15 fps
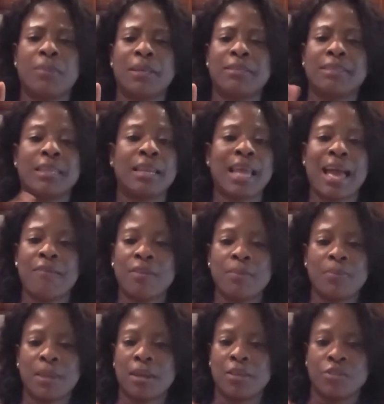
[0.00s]
And having been in
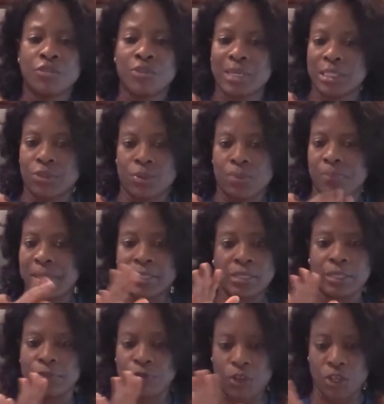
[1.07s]
the restaurant business for
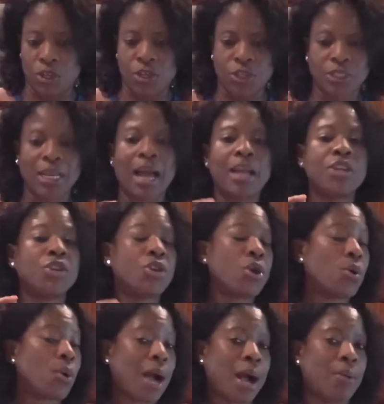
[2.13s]
years, I know how
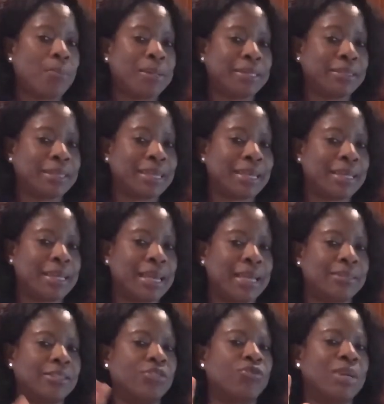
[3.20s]
busy it gets in
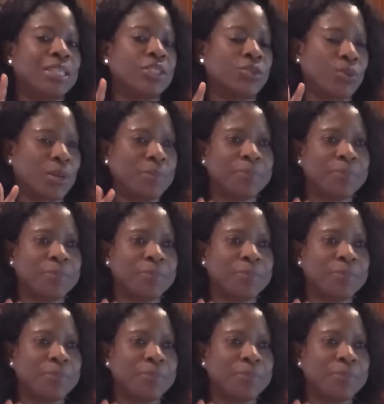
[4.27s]
restaurants.